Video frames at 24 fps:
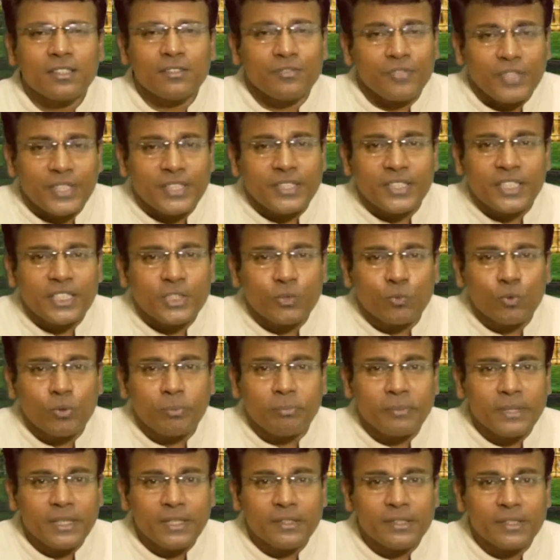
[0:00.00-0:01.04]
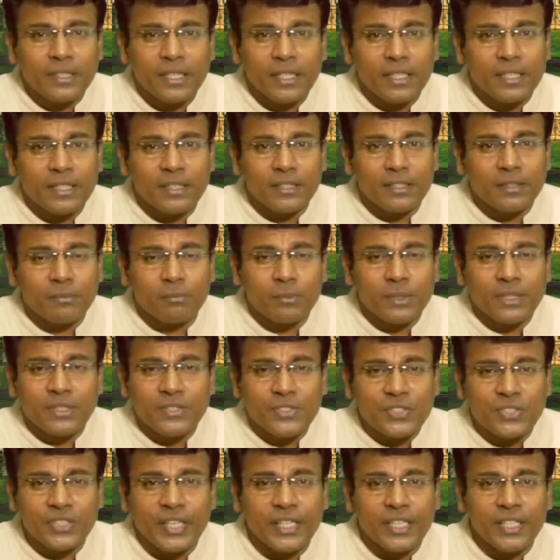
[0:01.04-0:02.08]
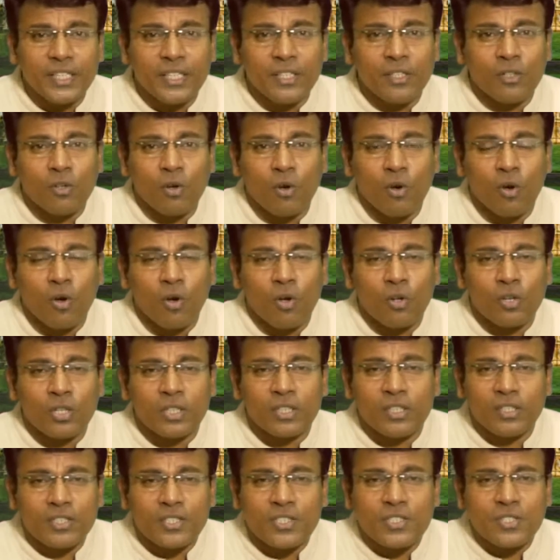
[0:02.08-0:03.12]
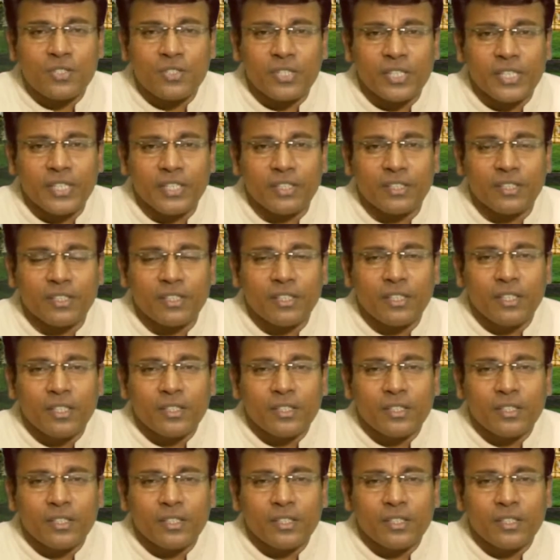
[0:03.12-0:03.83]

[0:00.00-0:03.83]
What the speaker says: Fetters would mean chain or restraint.